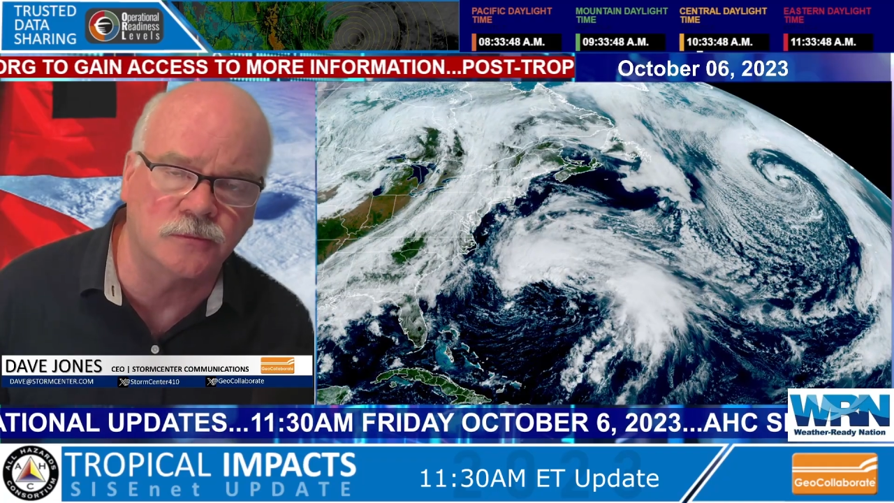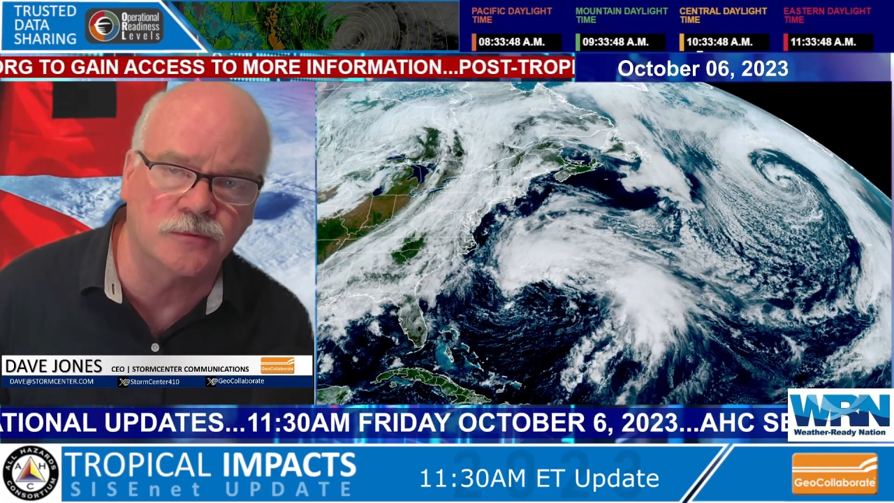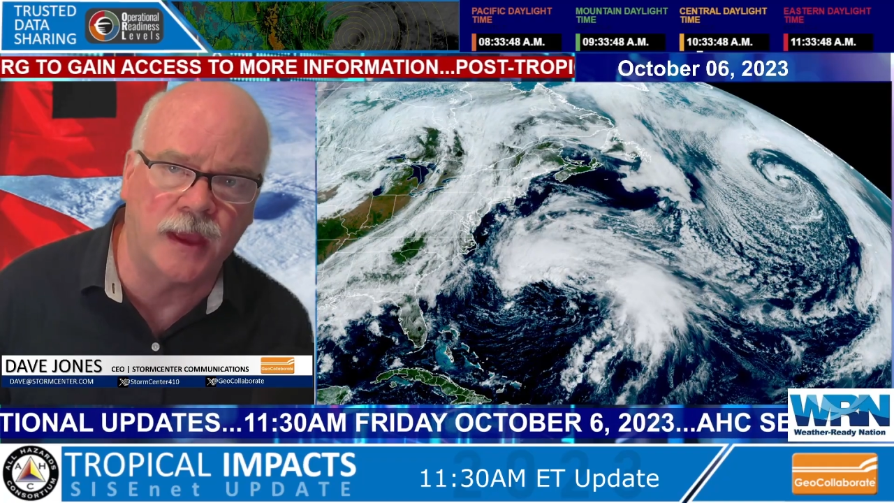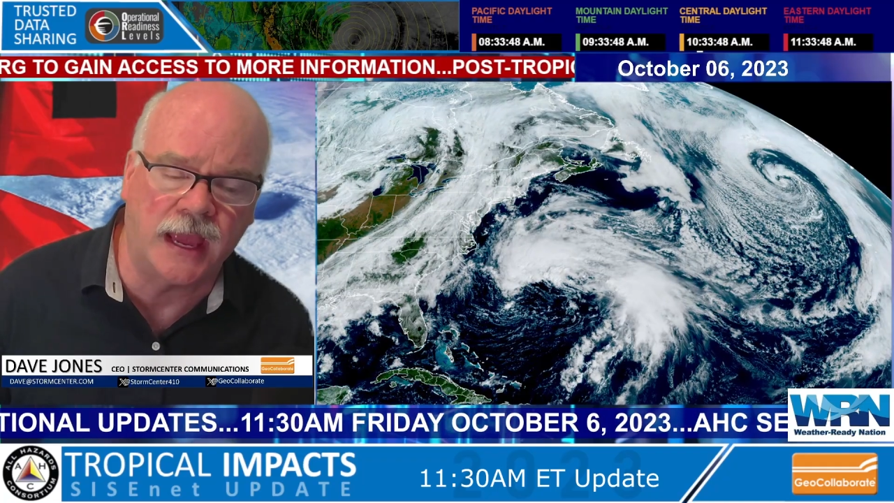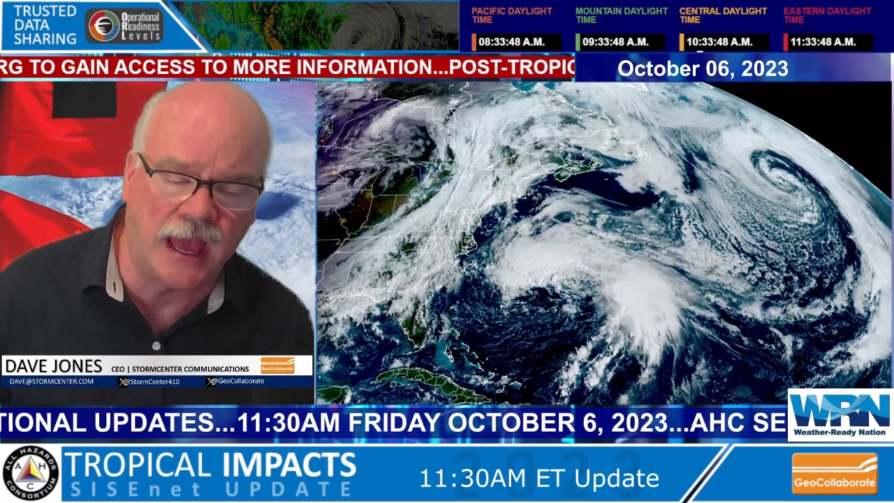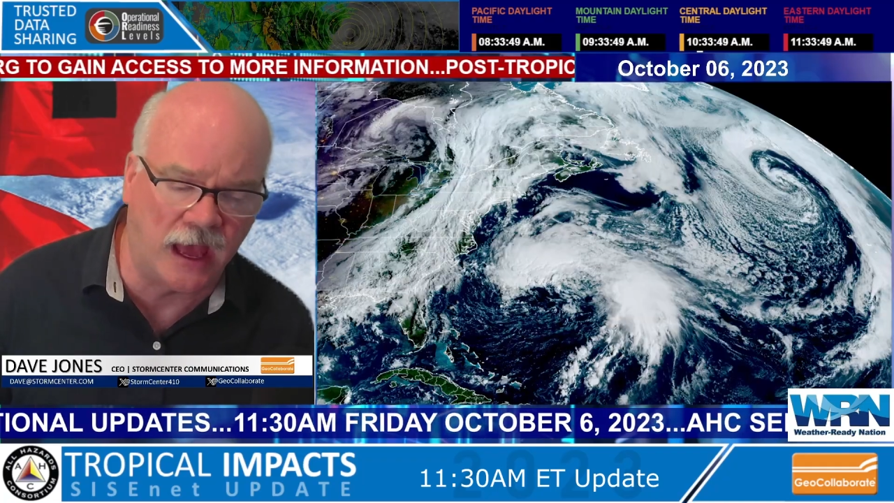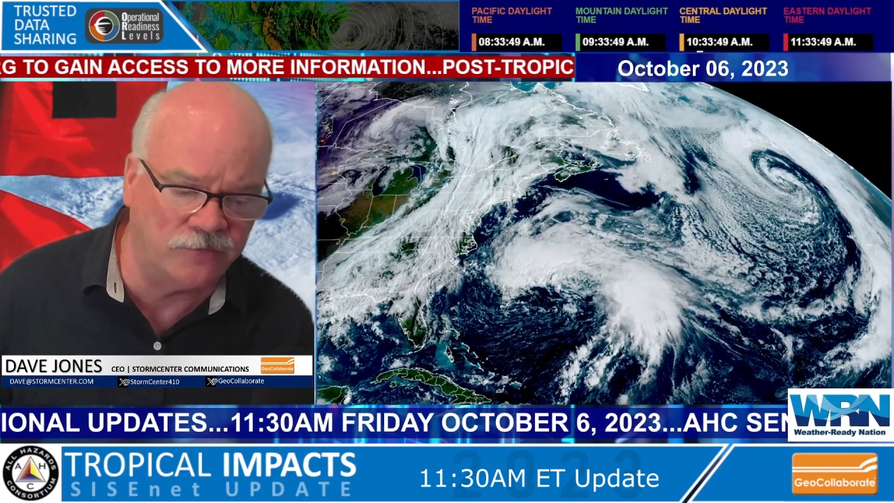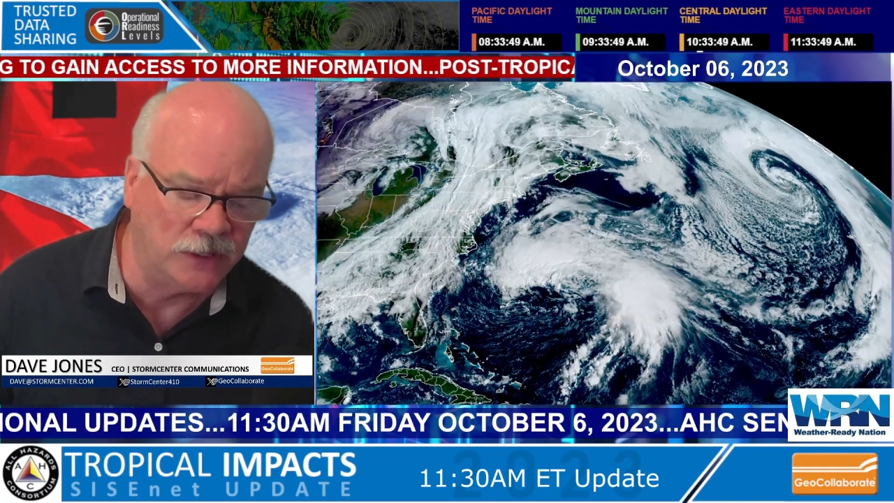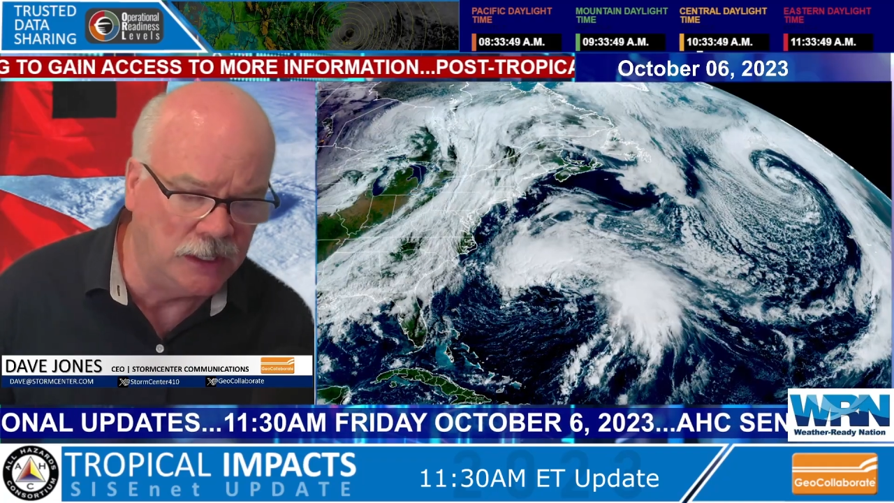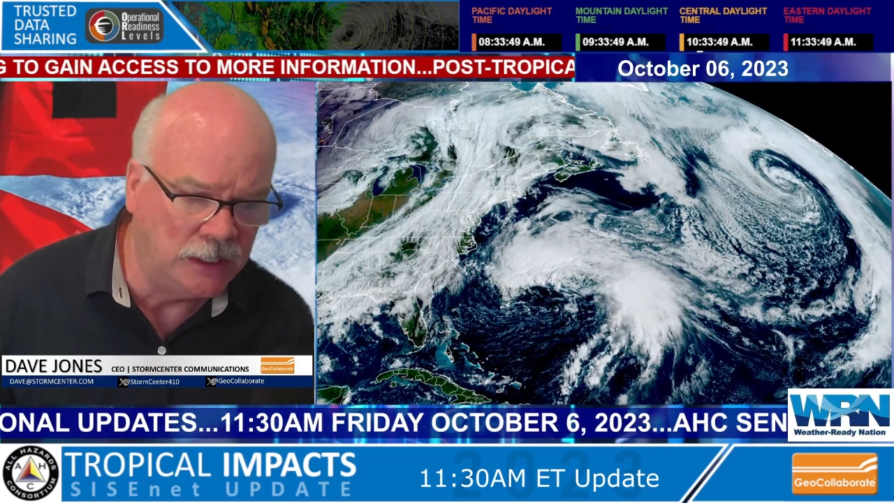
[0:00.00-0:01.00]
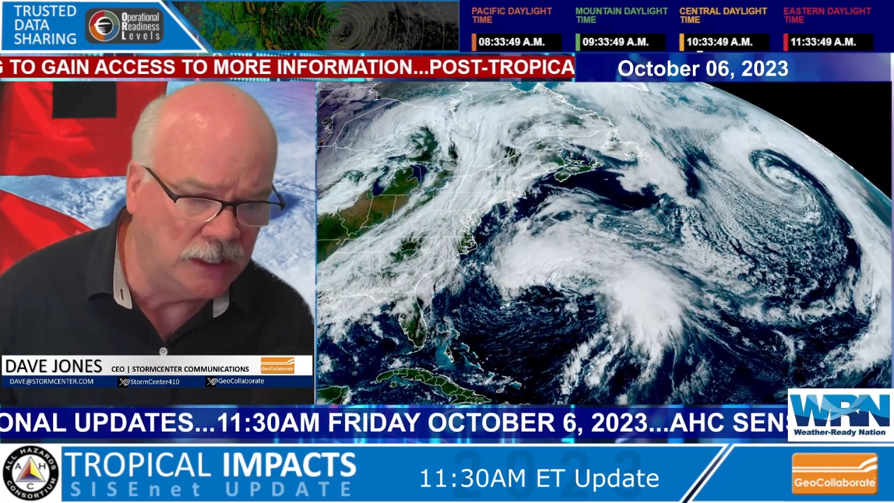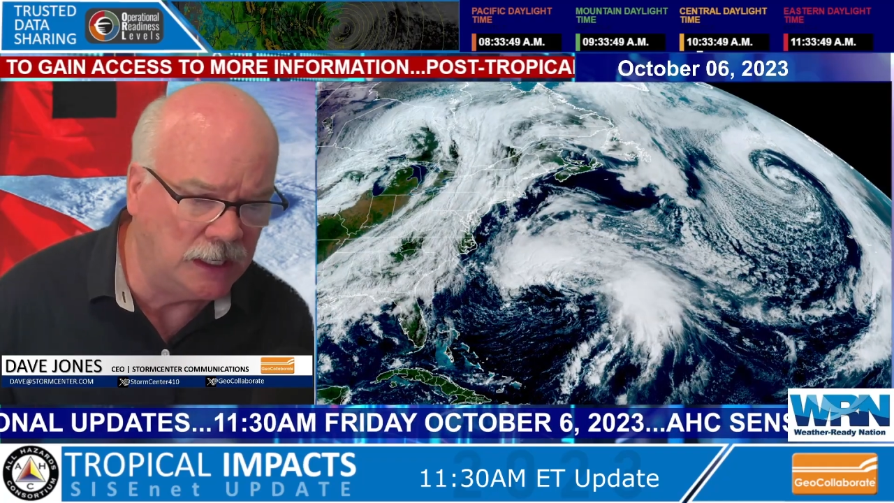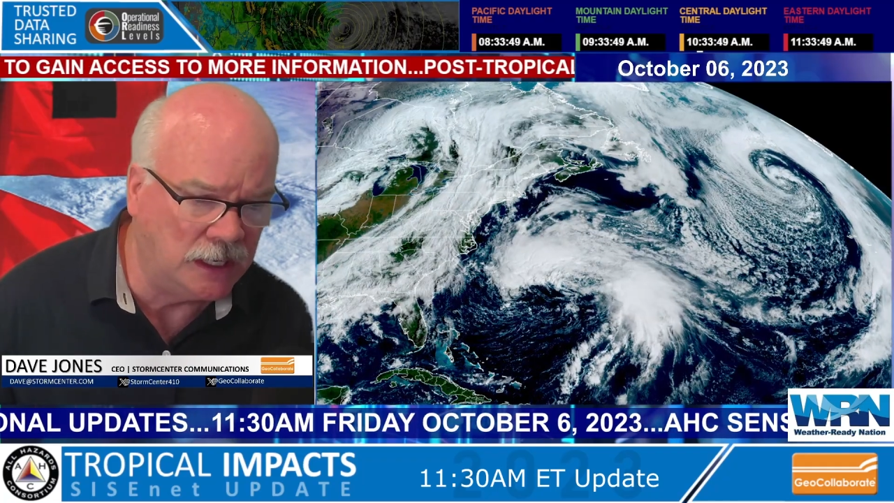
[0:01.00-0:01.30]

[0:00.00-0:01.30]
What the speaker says: systems may have.